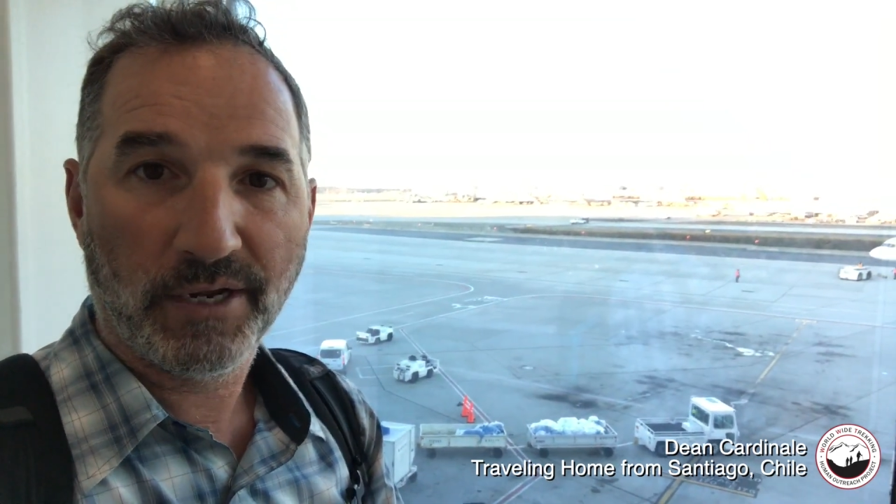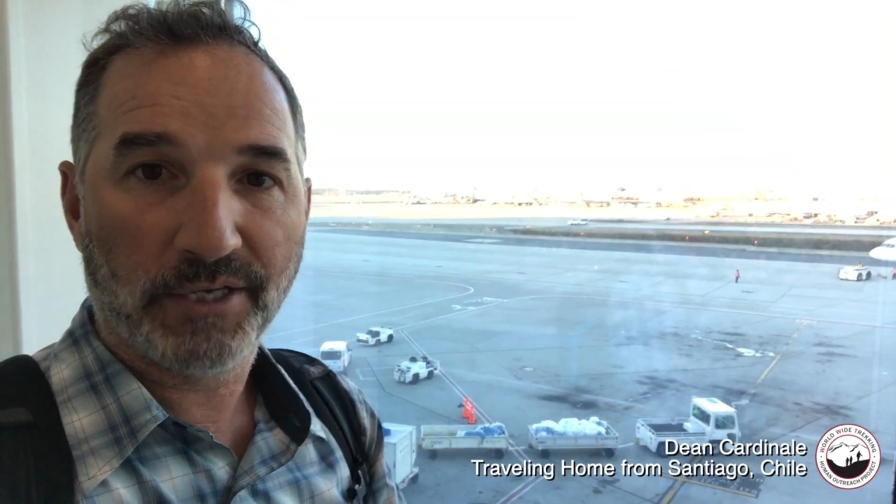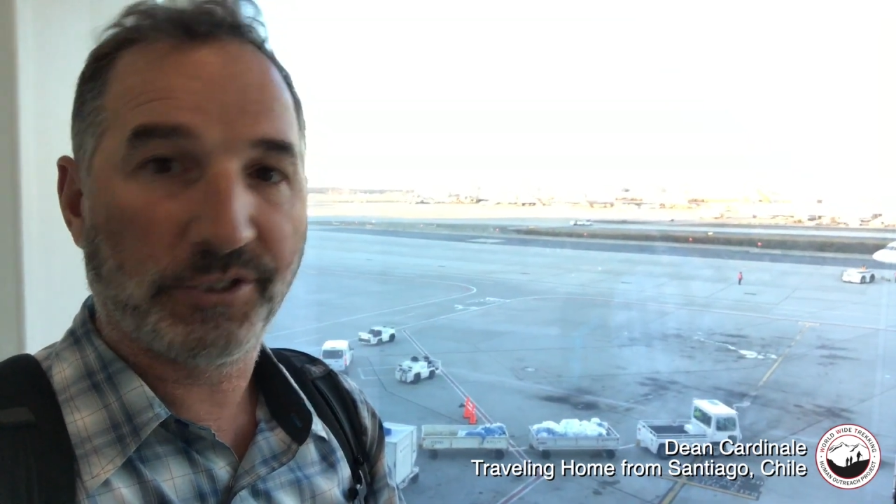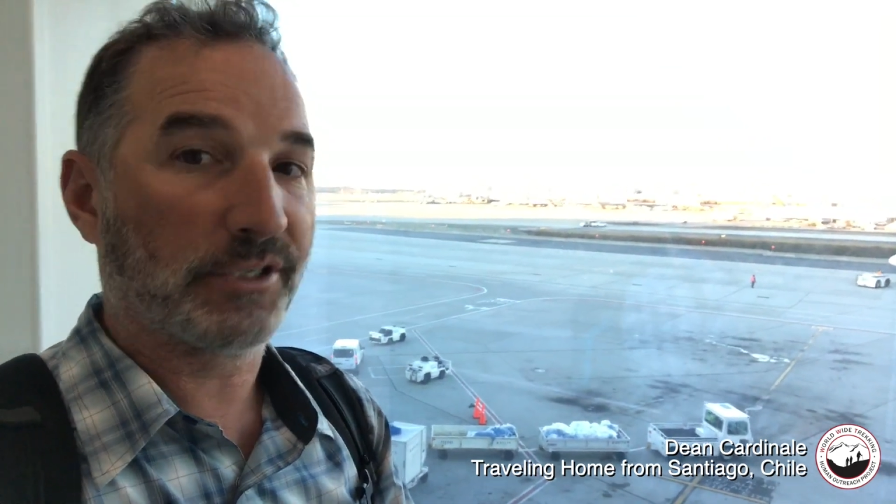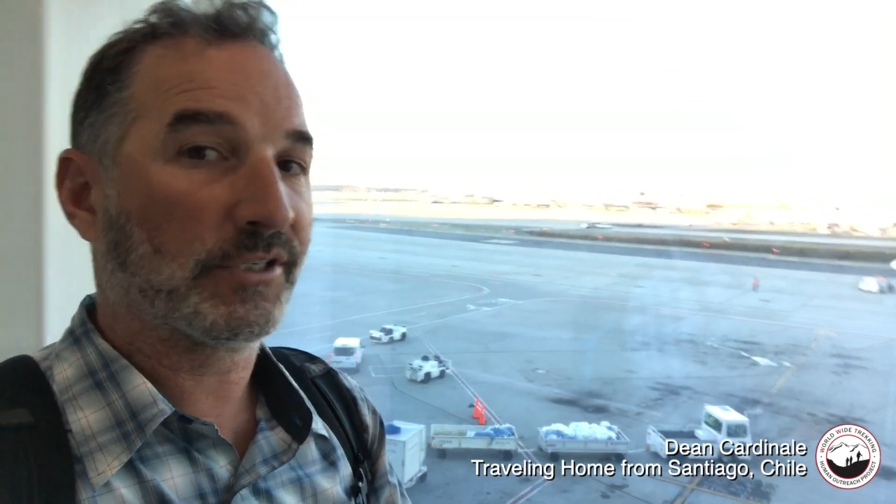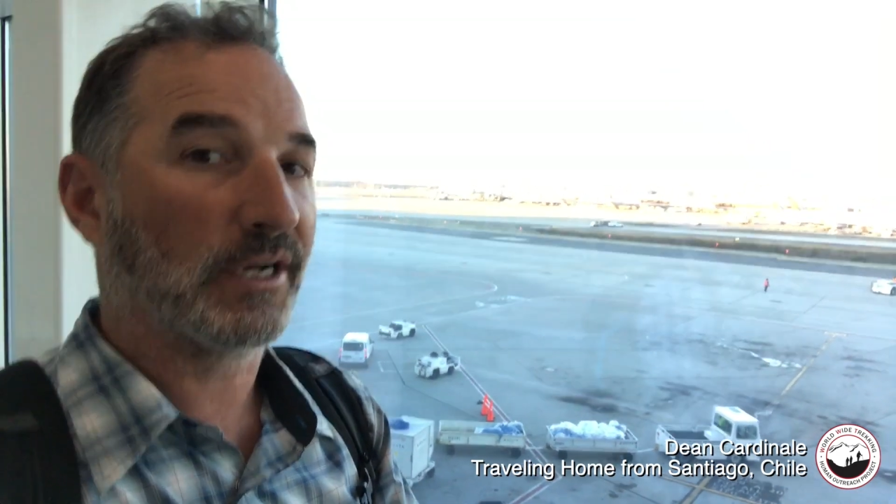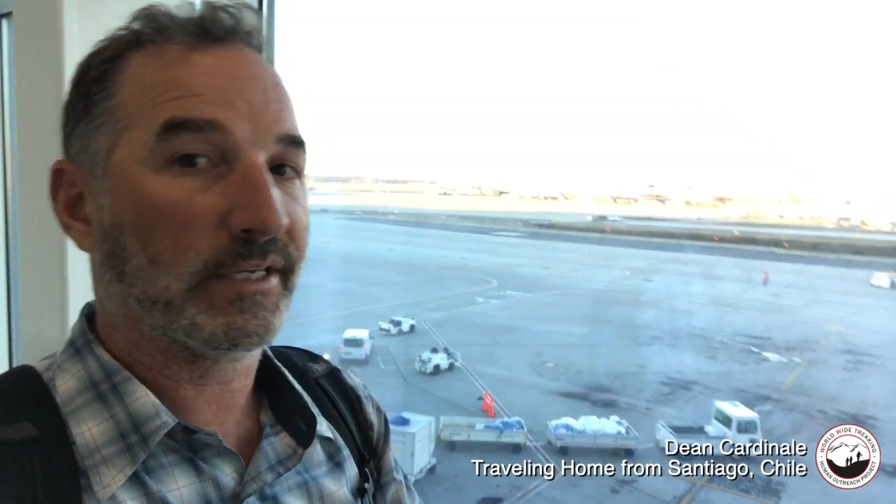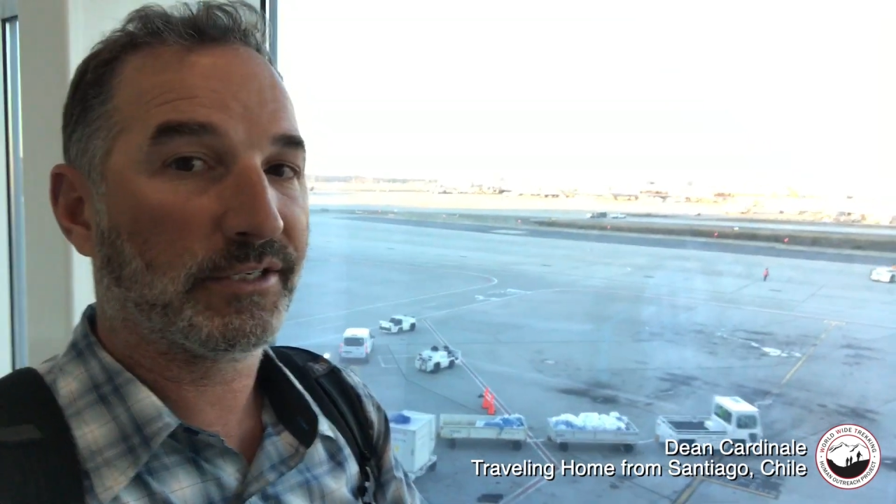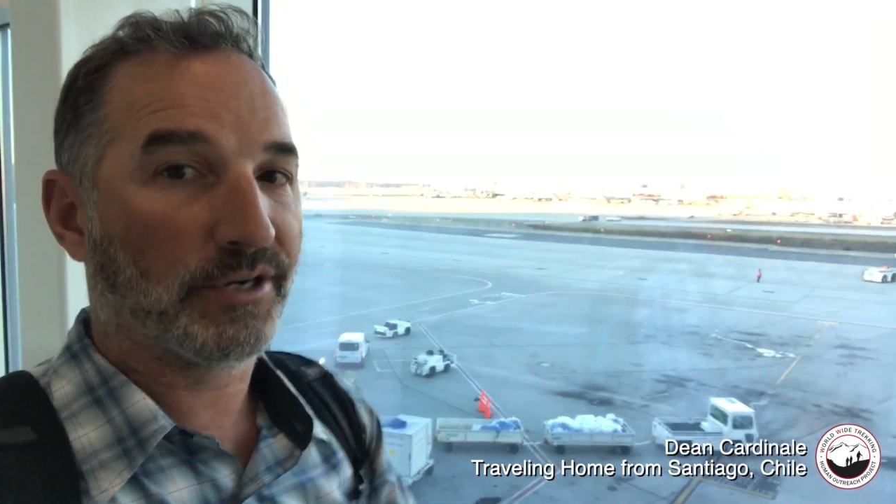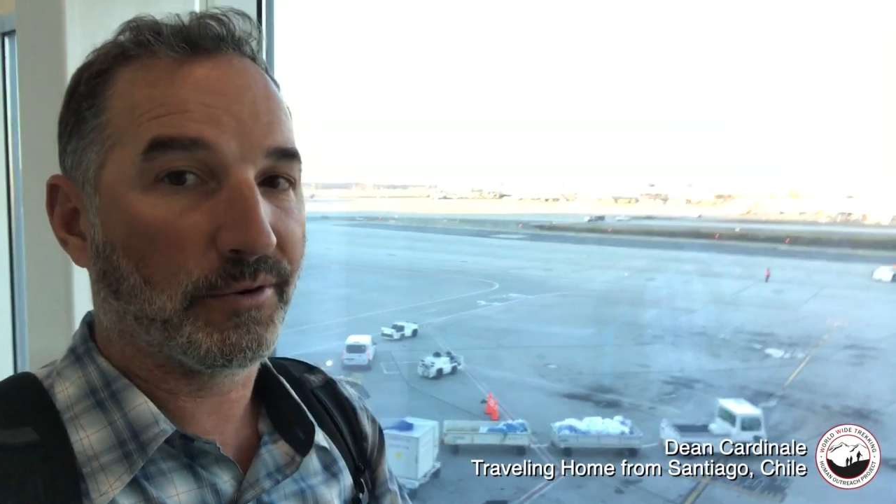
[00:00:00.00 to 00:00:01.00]
It's just
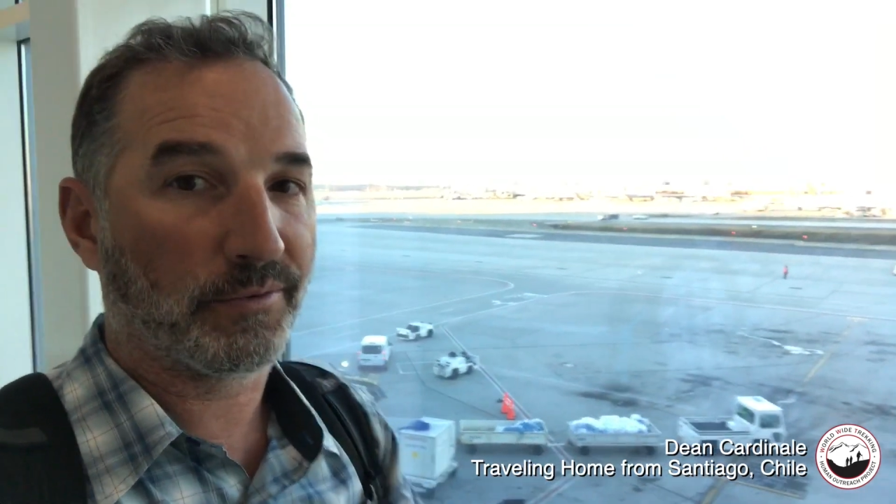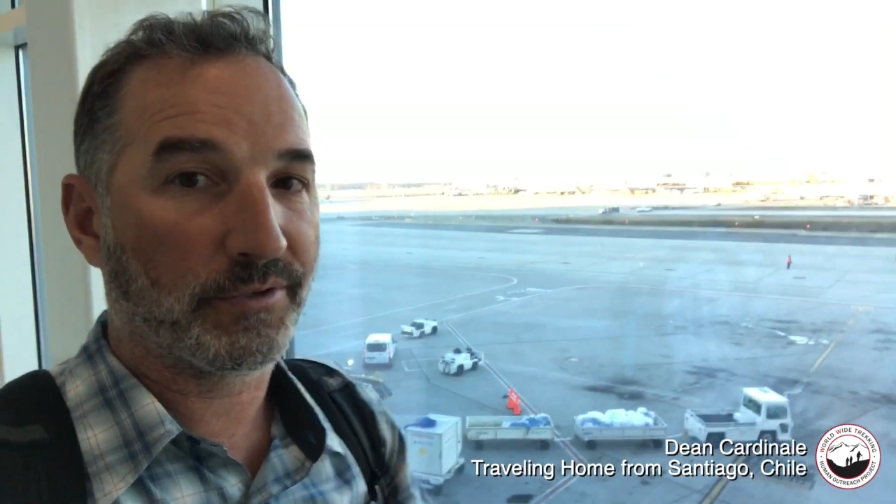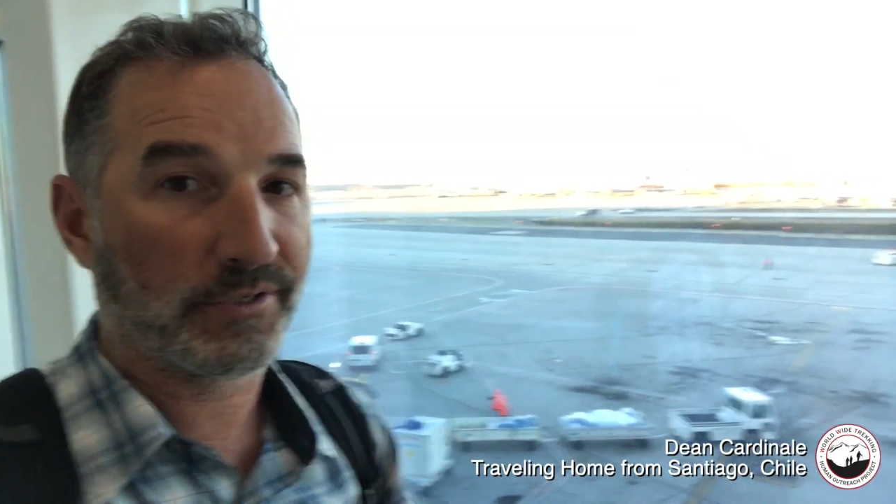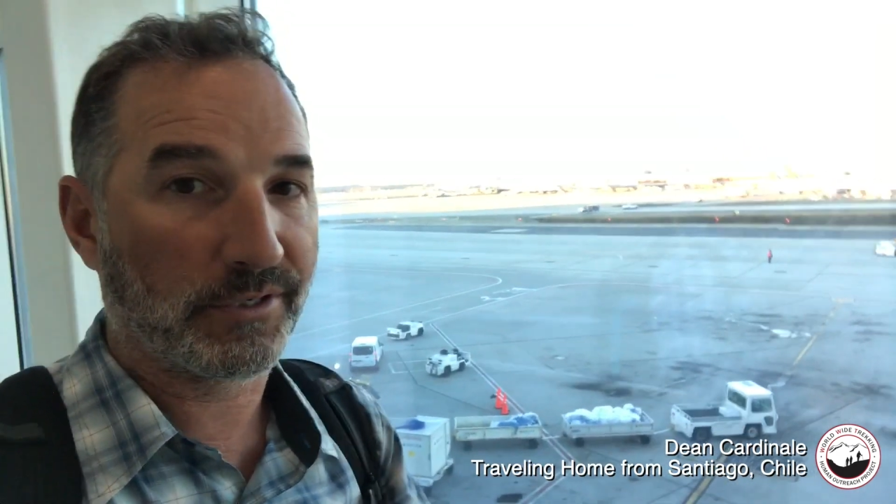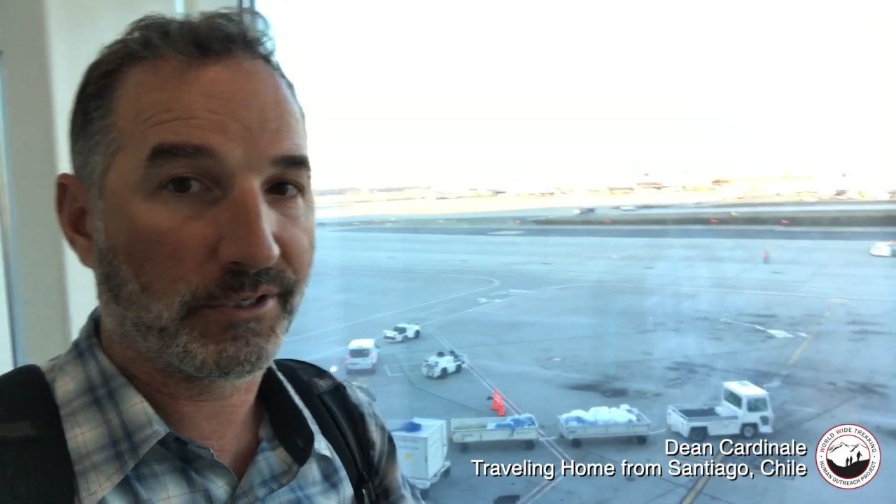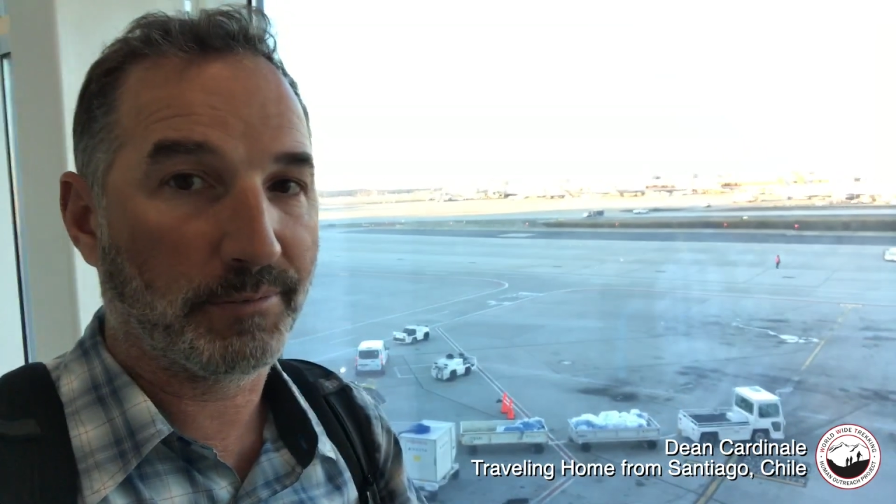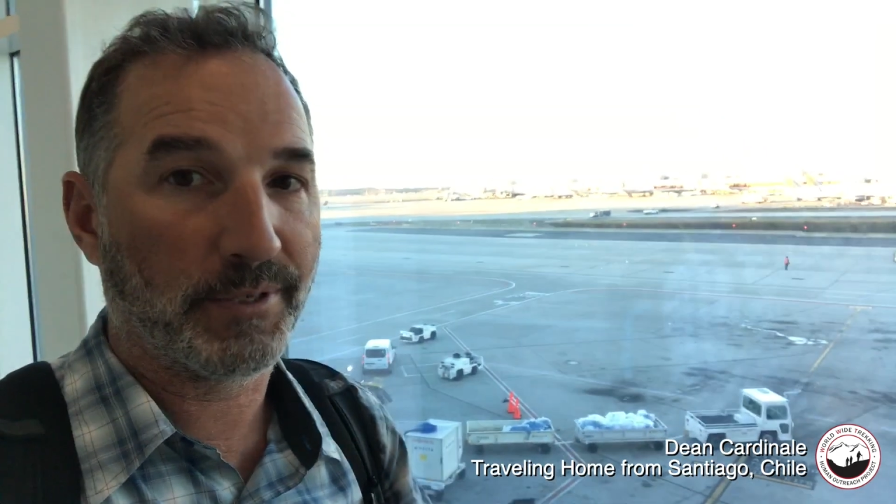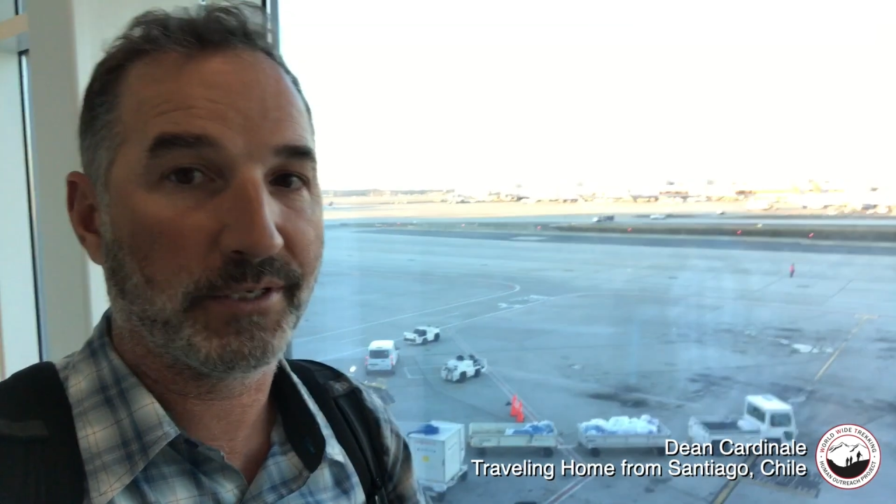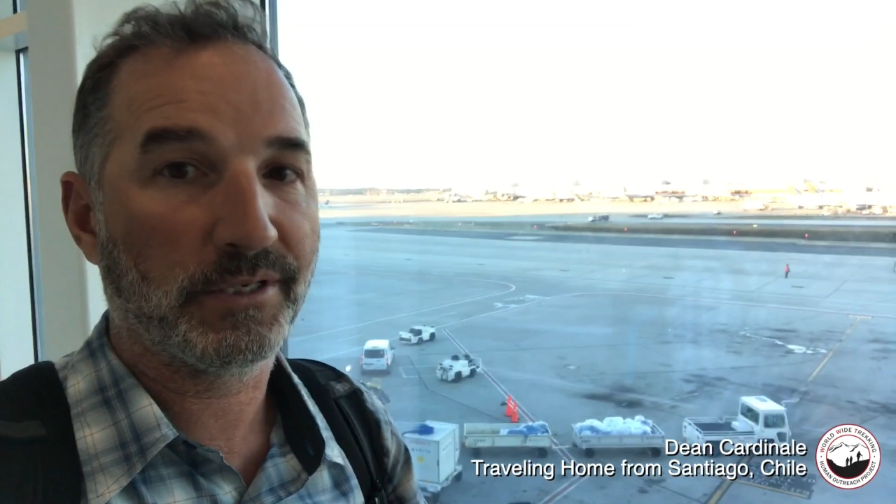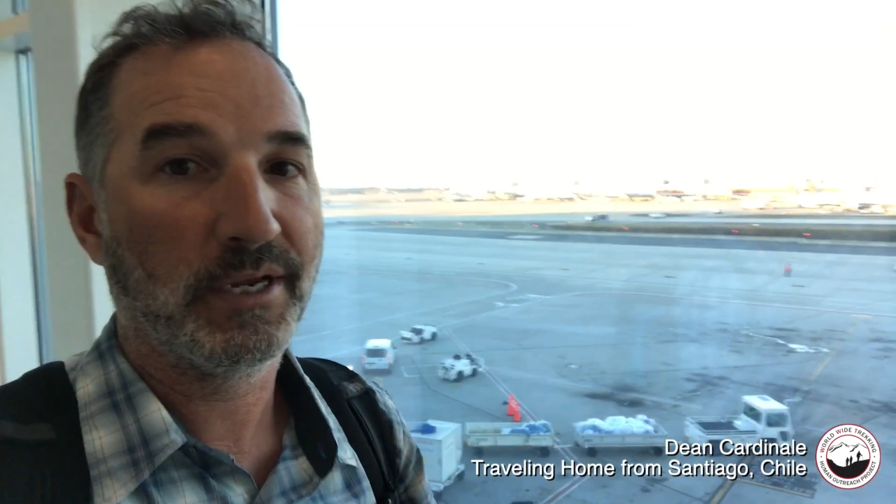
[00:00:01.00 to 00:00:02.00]
nice to know what the system is,